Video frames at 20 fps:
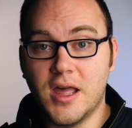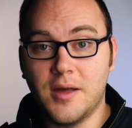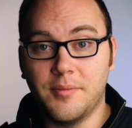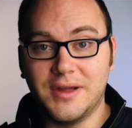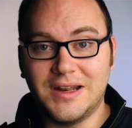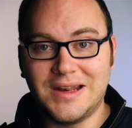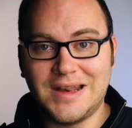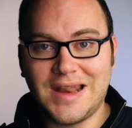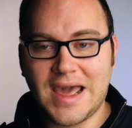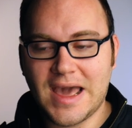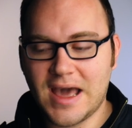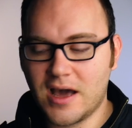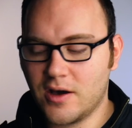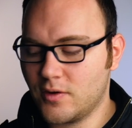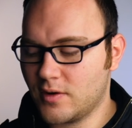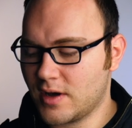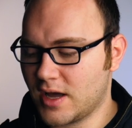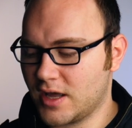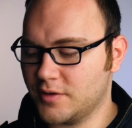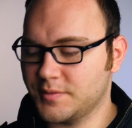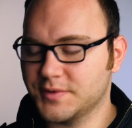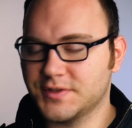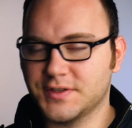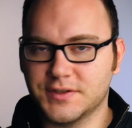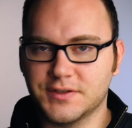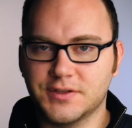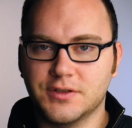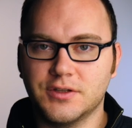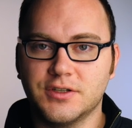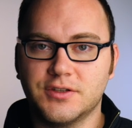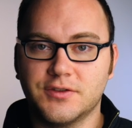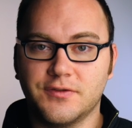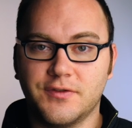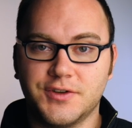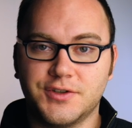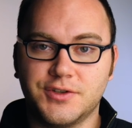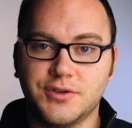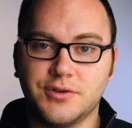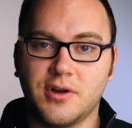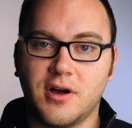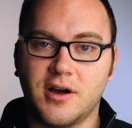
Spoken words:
But now I almost exclusively shoot